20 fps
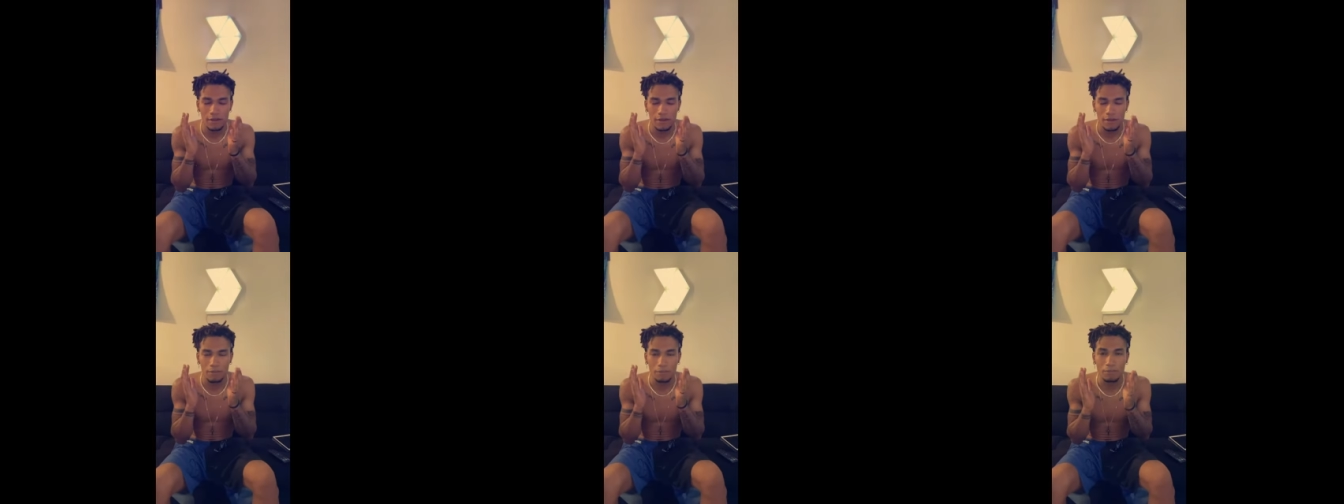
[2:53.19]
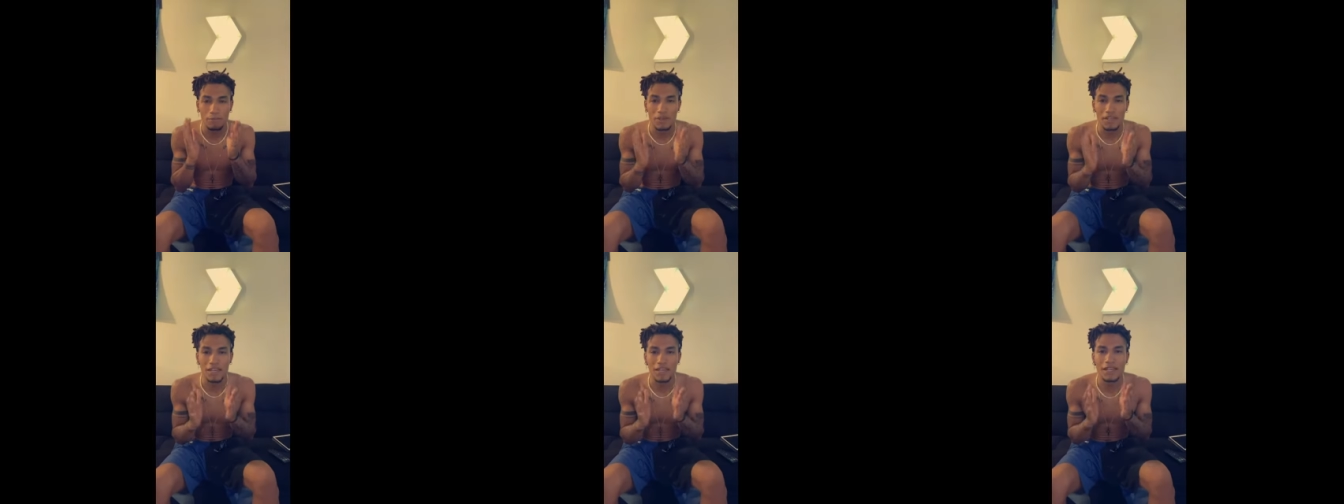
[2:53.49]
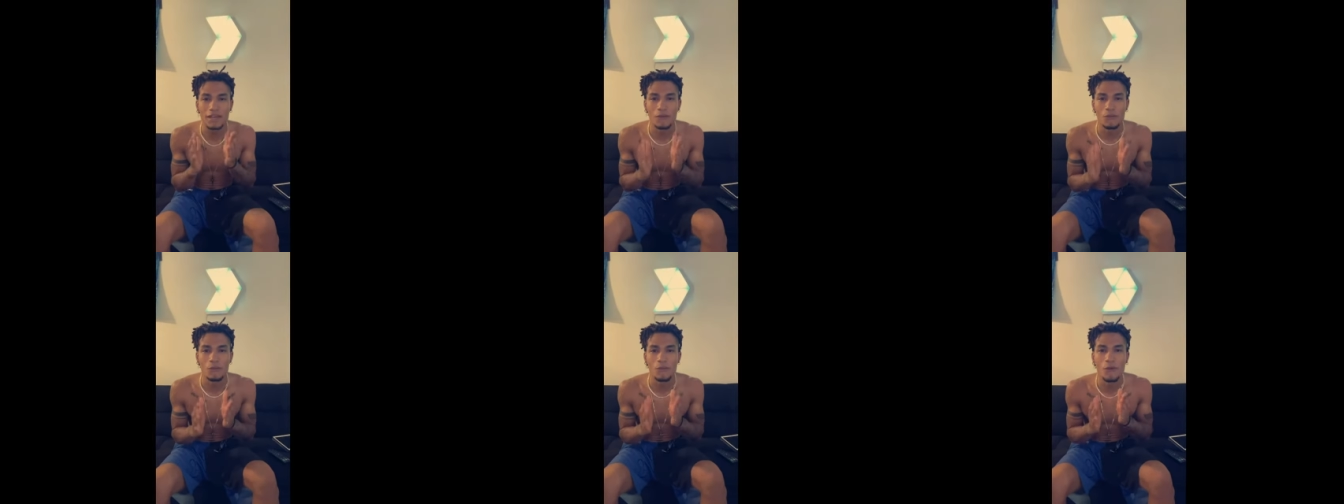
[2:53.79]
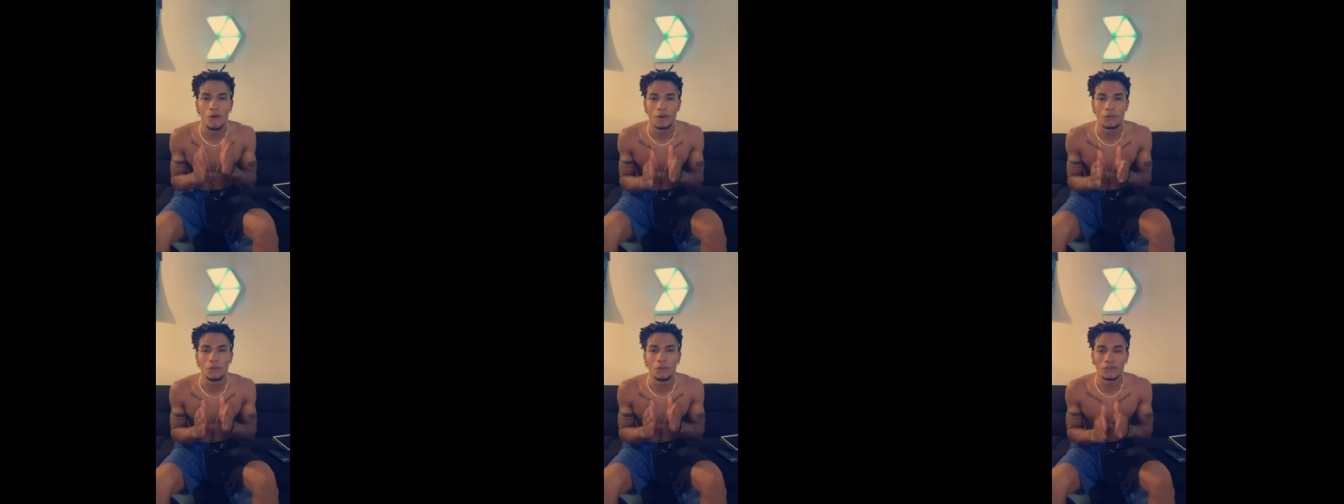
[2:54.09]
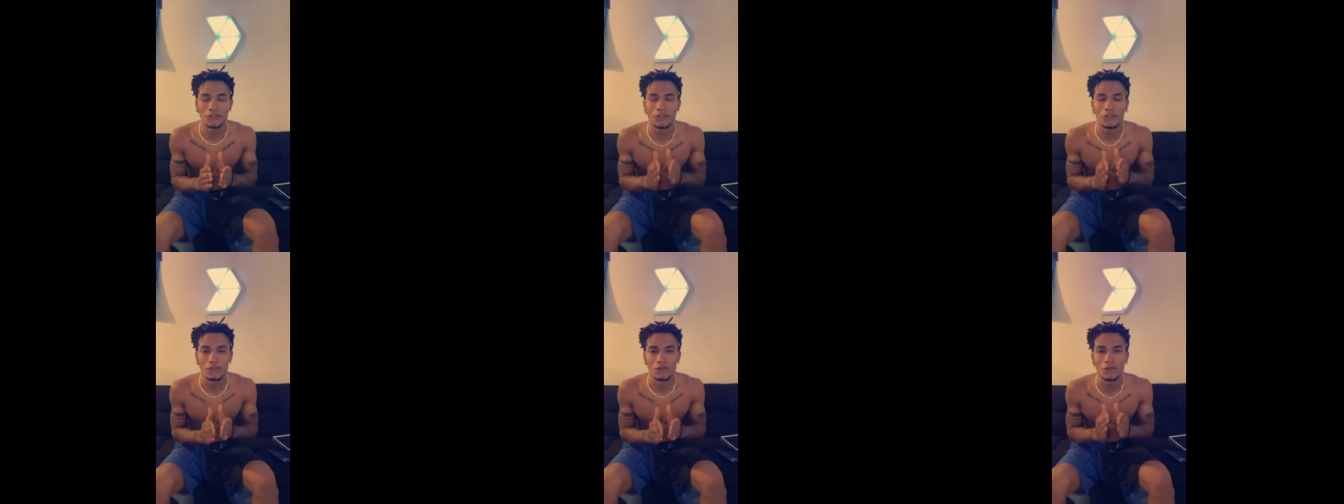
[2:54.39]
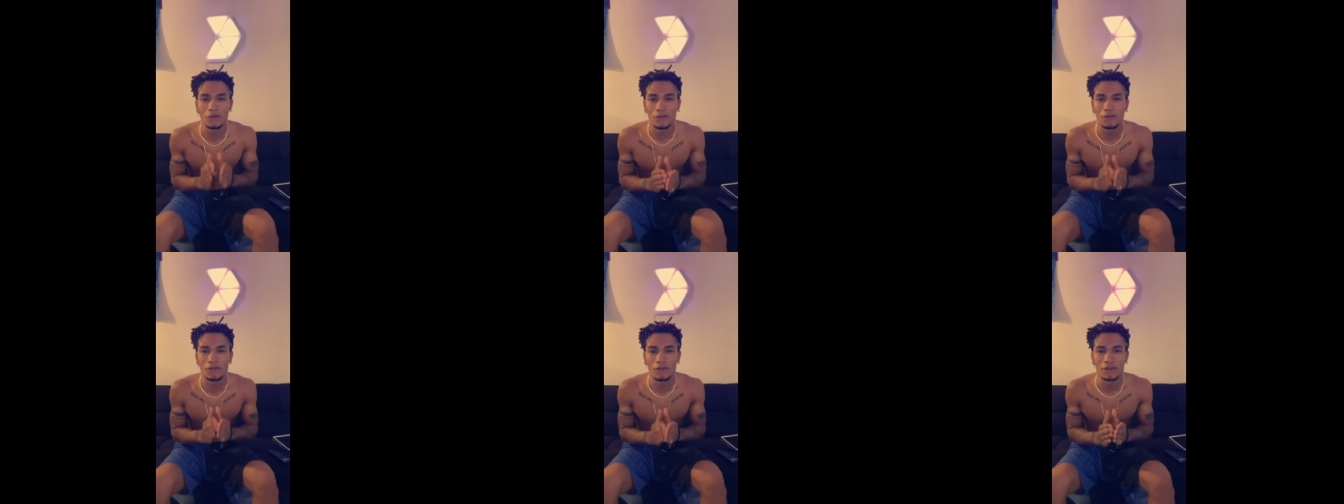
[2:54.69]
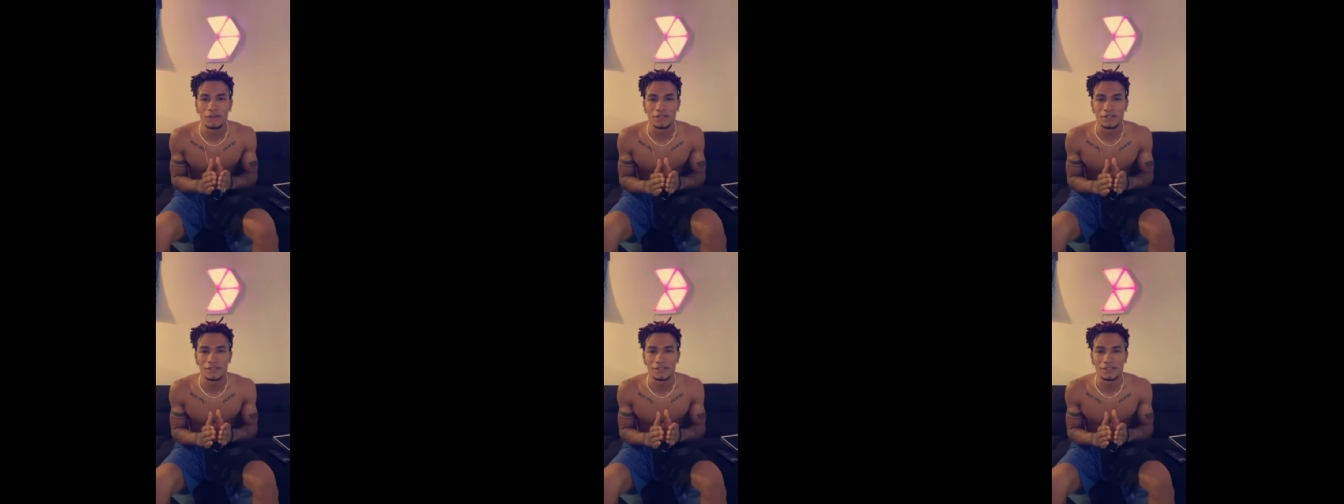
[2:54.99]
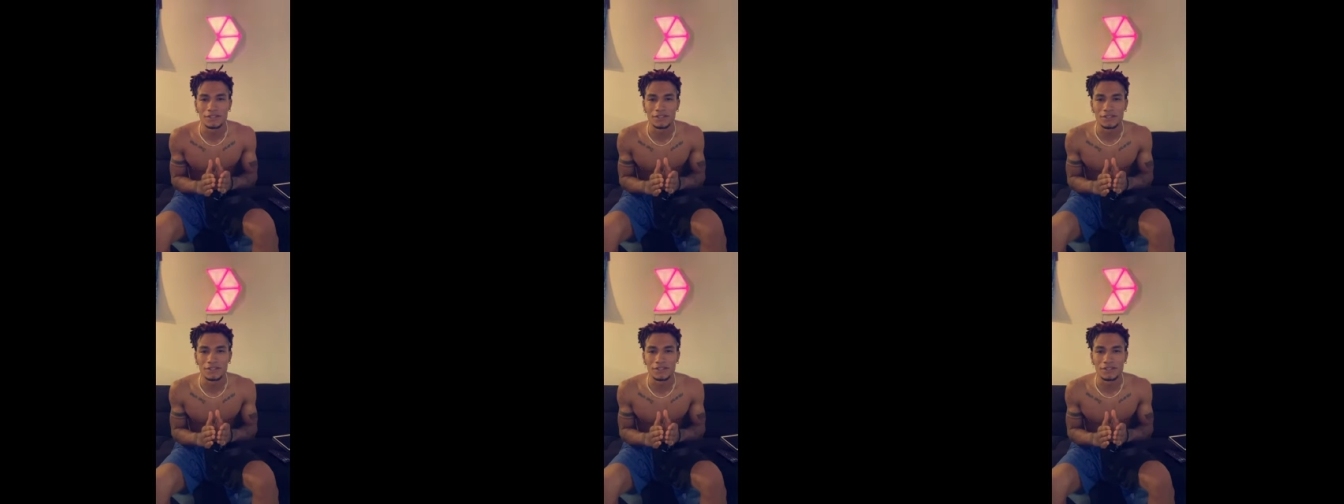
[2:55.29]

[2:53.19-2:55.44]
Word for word: be one with the universe